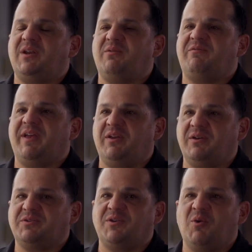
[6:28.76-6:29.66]

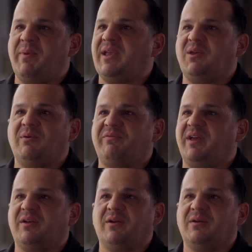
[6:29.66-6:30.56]
Failures don't make you a
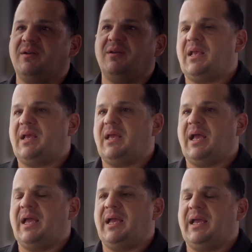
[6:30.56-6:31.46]
failure.
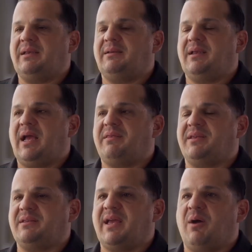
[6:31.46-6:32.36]
I
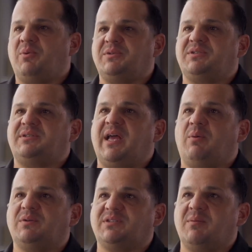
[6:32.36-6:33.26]
think that was
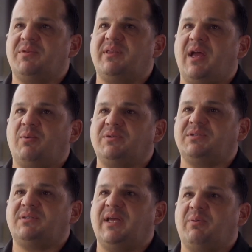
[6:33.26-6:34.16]
something that
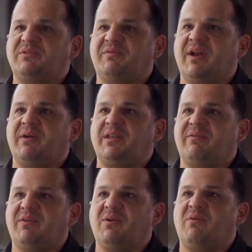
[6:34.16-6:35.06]
was very
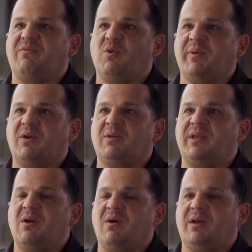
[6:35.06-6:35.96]
difficult for me
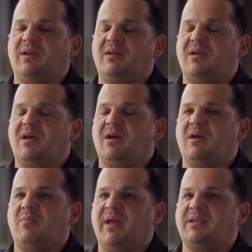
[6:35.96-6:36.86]
early on,
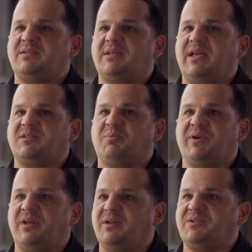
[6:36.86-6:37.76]
as a
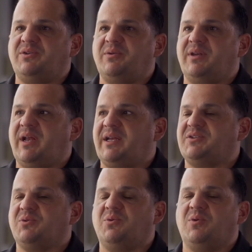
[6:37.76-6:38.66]
pretty good student in high
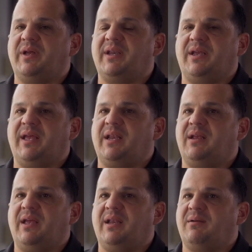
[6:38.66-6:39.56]
school and
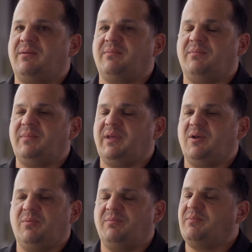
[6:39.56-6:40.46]
a
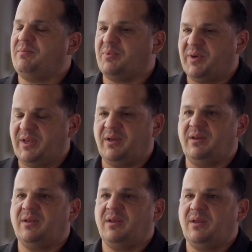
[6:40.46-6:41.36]
pretty good